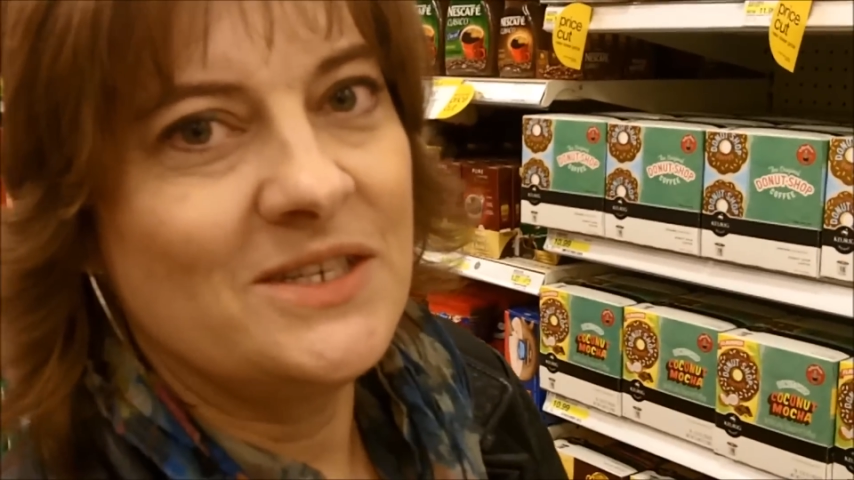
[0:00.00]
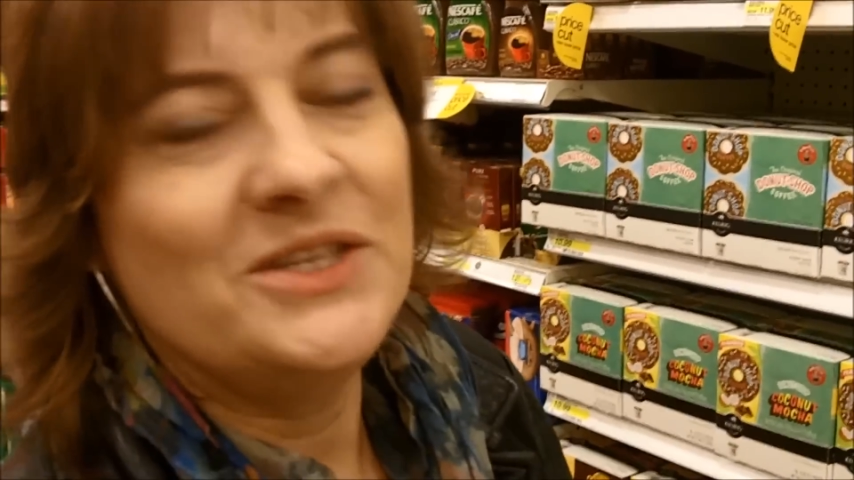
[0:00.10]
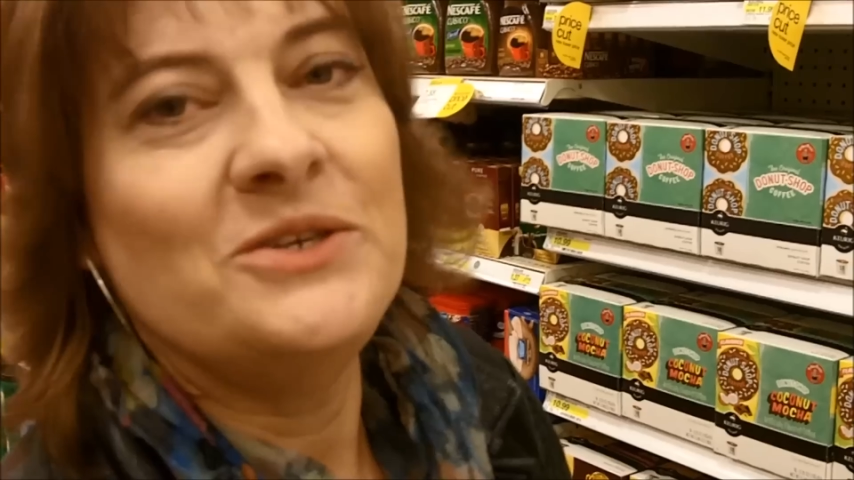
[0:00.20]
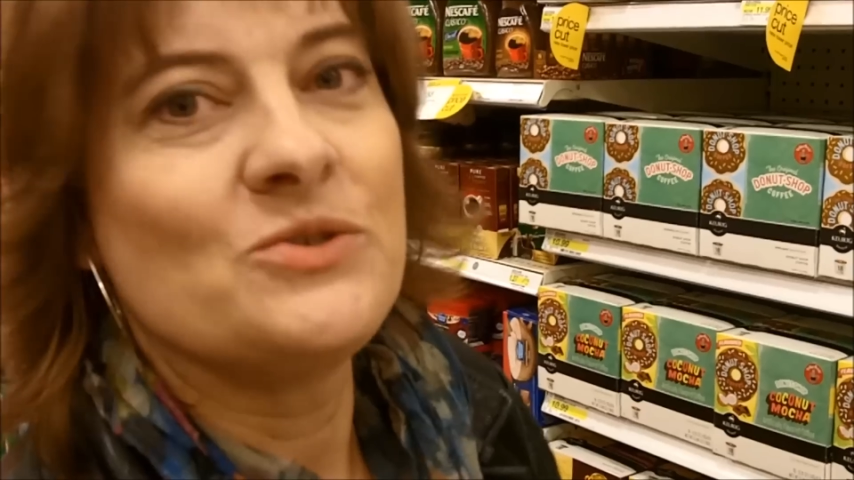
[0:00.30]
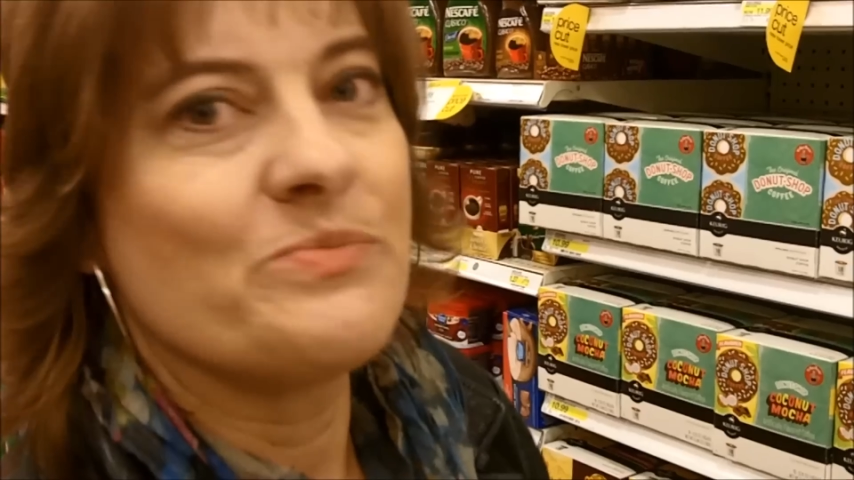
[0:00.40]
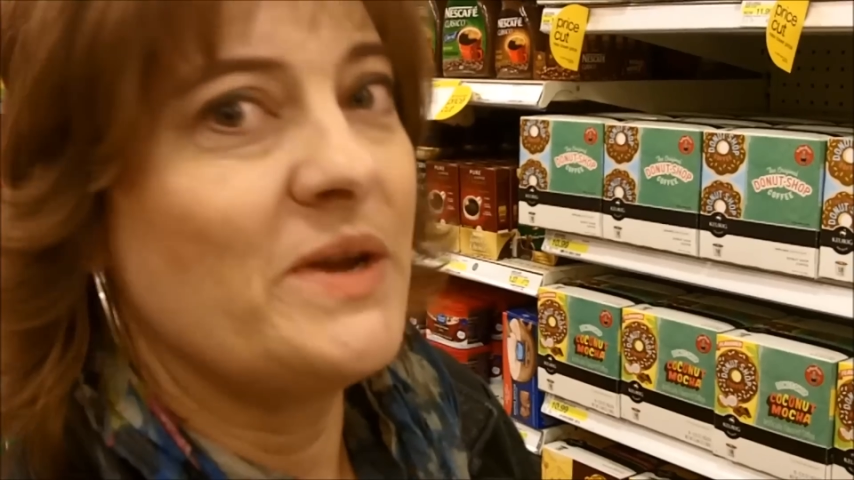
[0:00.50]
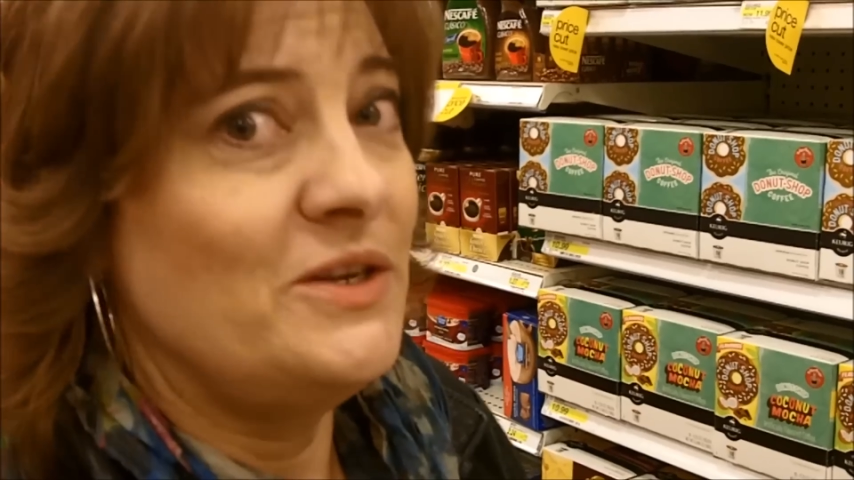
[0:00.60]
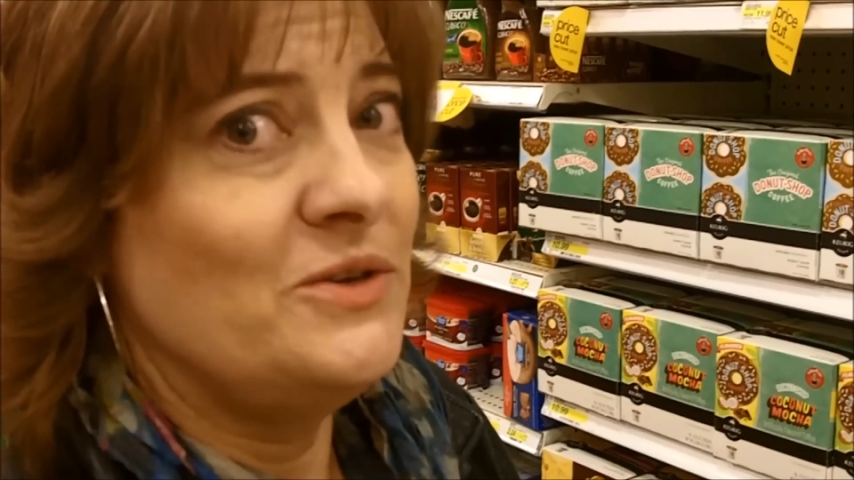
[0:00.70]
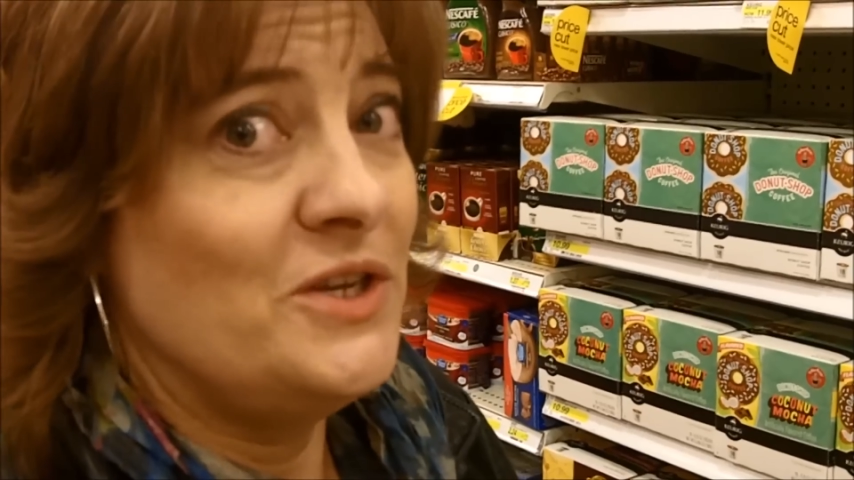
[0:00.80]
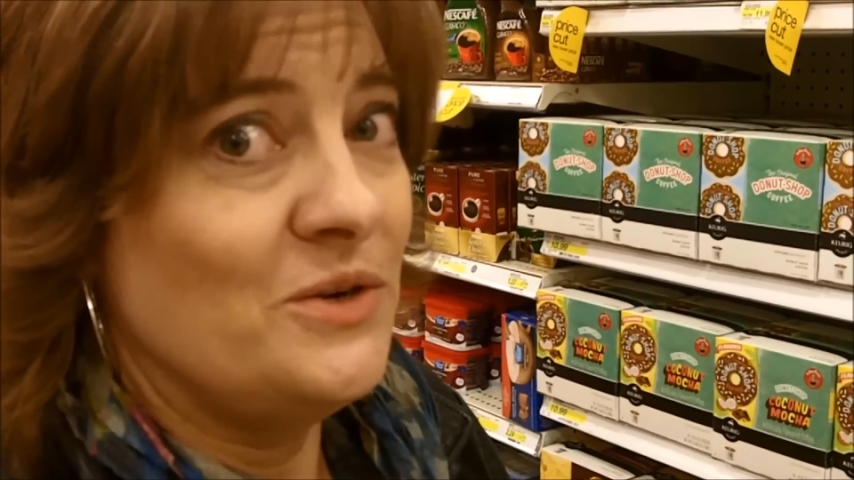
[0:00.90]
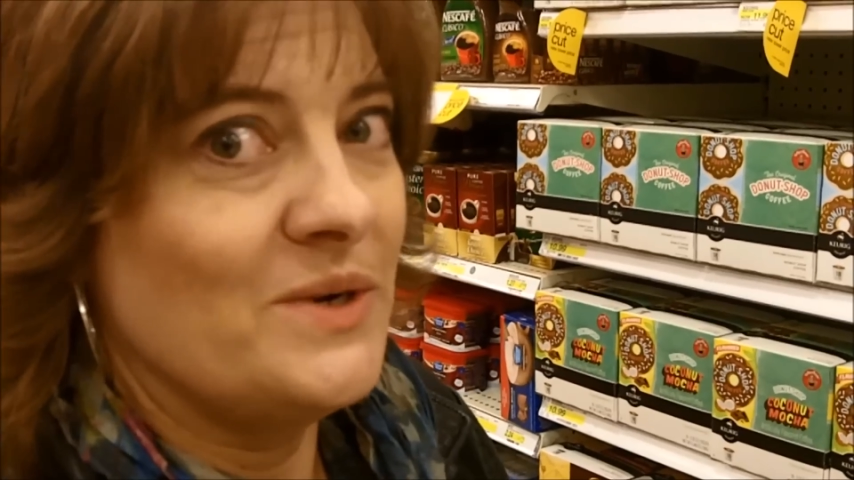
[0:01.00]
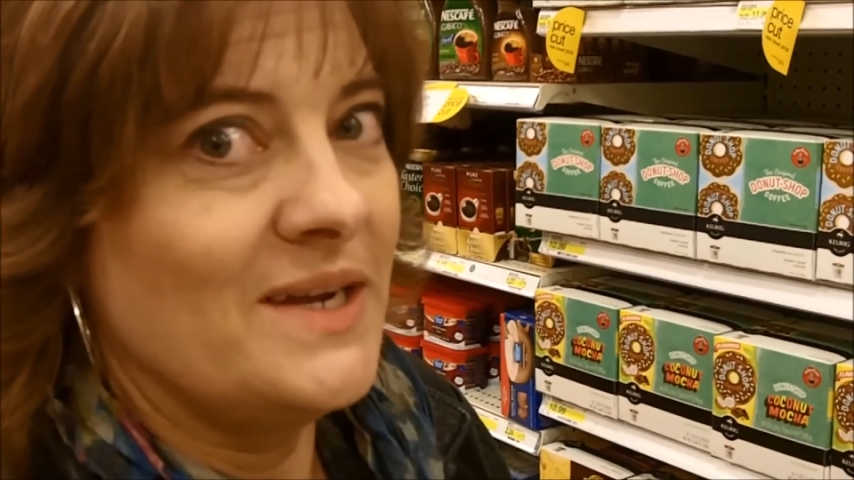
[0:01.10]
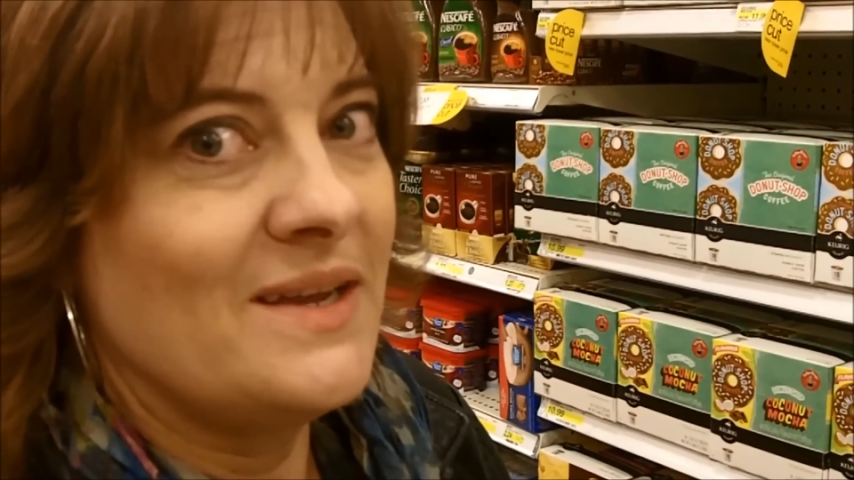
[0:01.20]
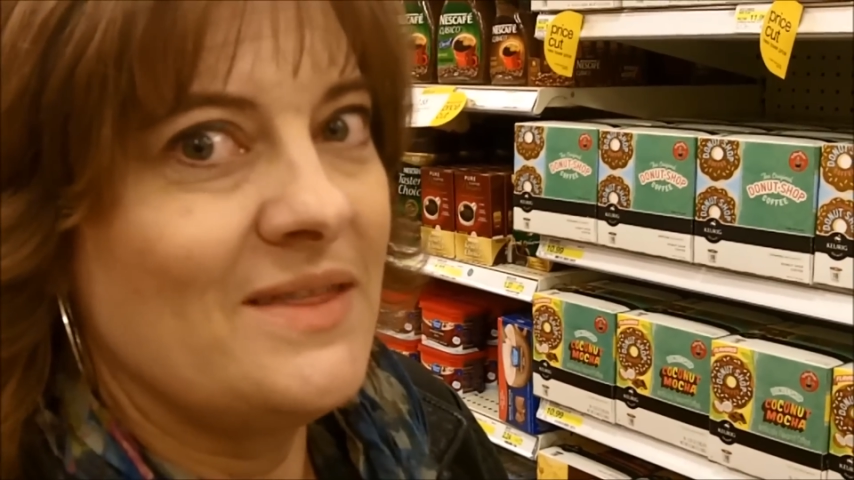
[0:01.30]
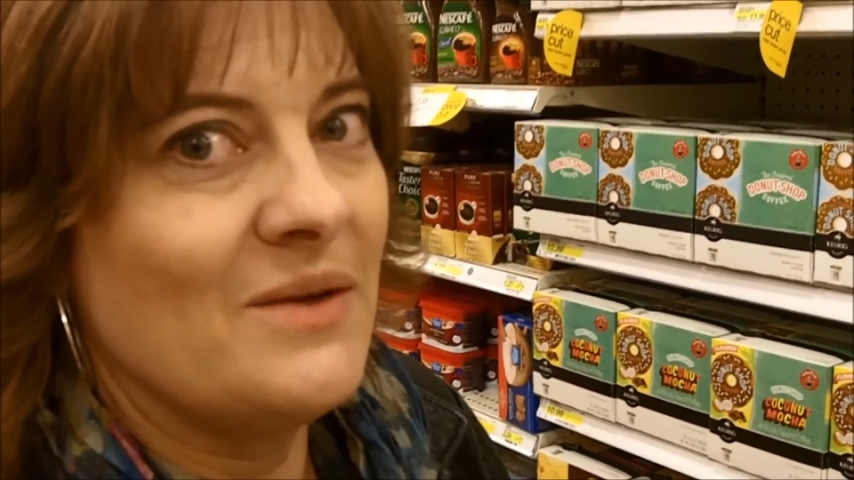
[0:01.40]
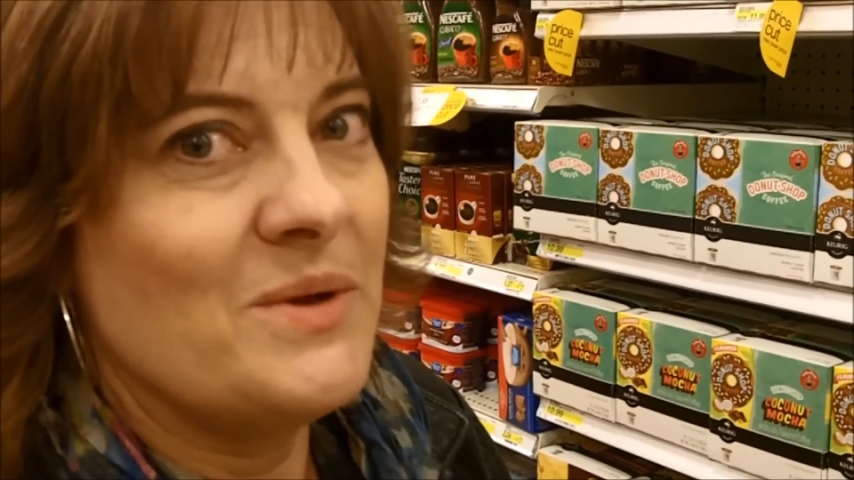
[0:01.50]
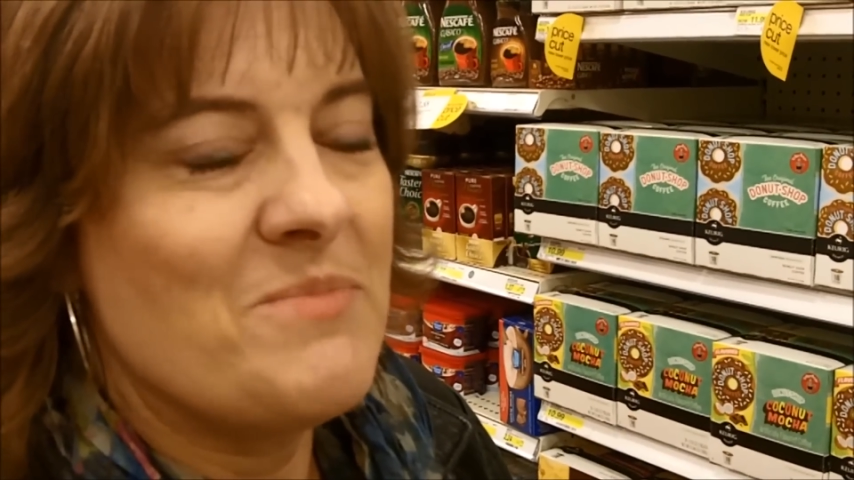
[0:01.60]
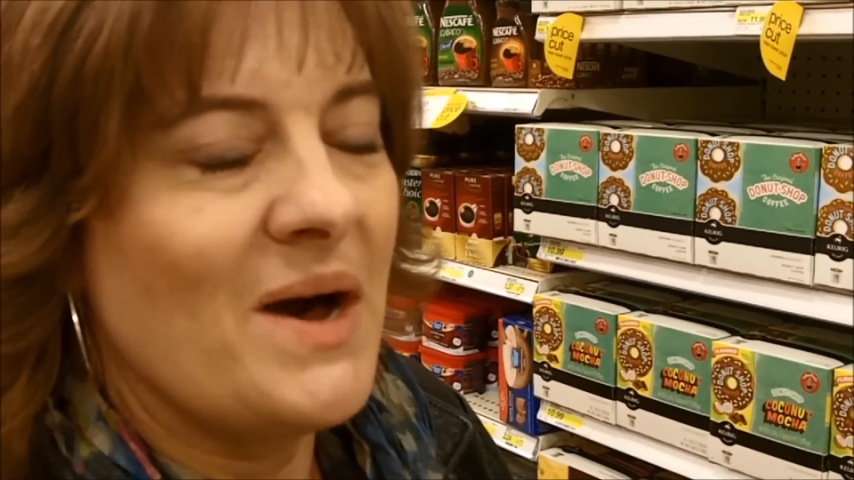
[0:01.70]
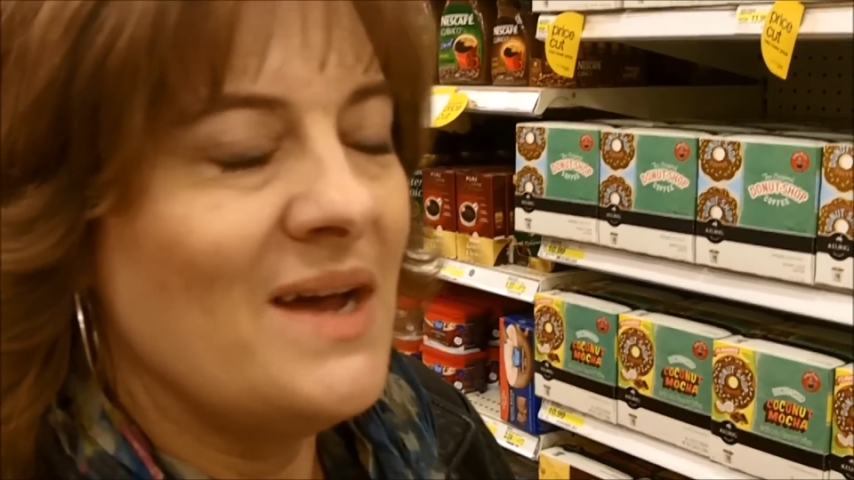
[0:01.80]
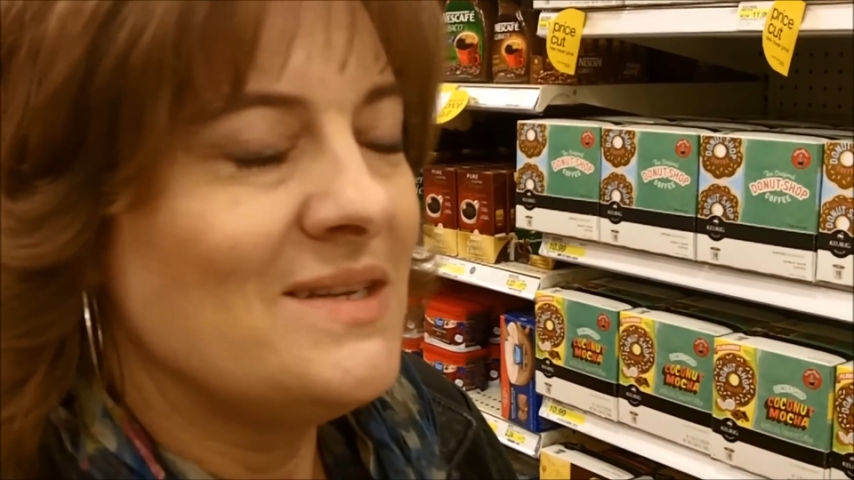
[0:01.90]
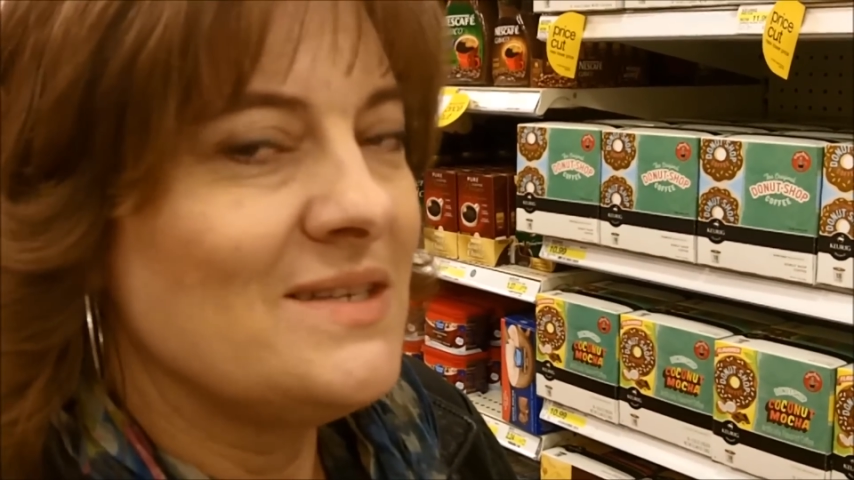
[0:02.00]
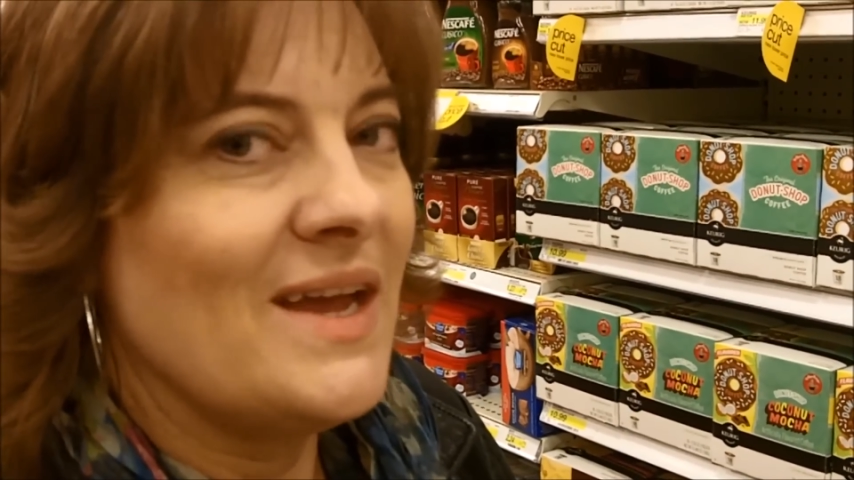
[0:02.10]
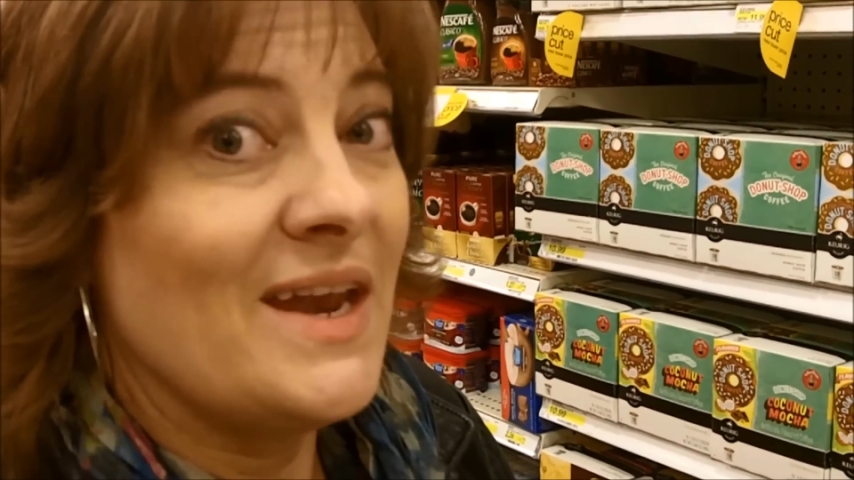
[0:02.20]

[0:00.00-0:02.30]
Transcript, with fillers: to use with my new Keurig that we bought